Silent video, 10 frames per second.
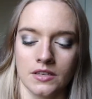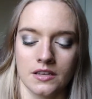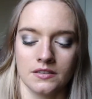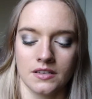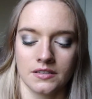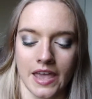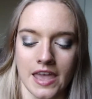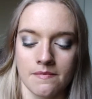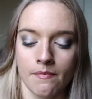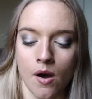is this
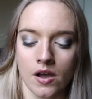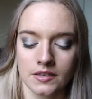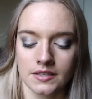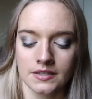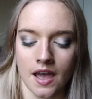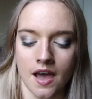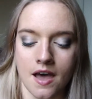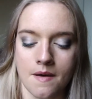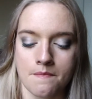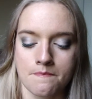Kate Moss
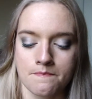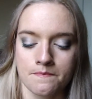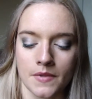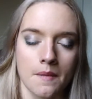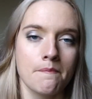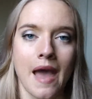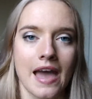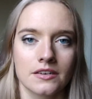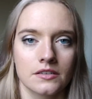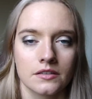
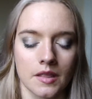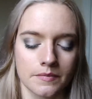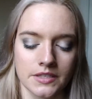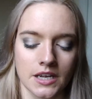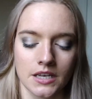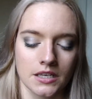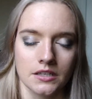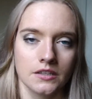matte lipstick.